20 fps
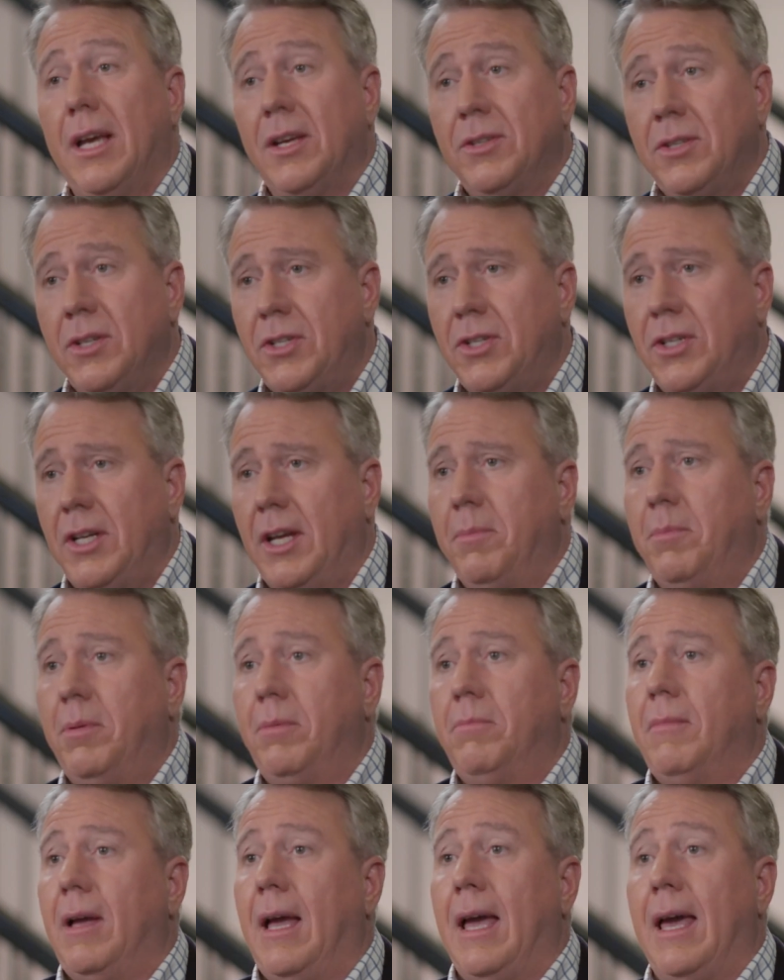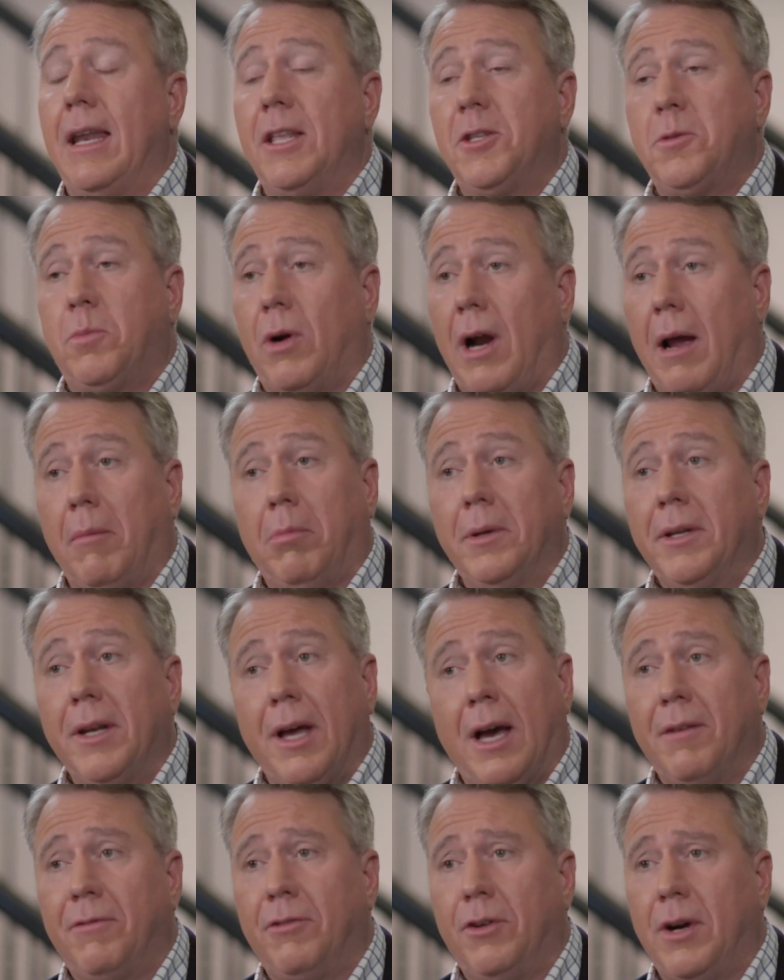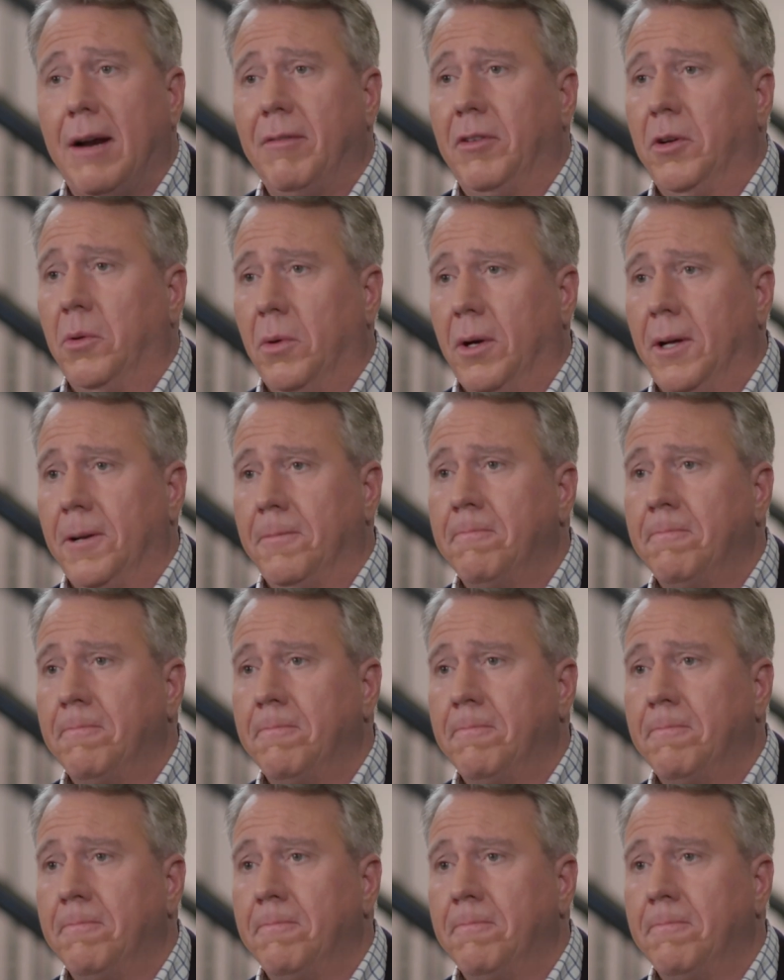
isn't cheap, and it's probably not for everyone.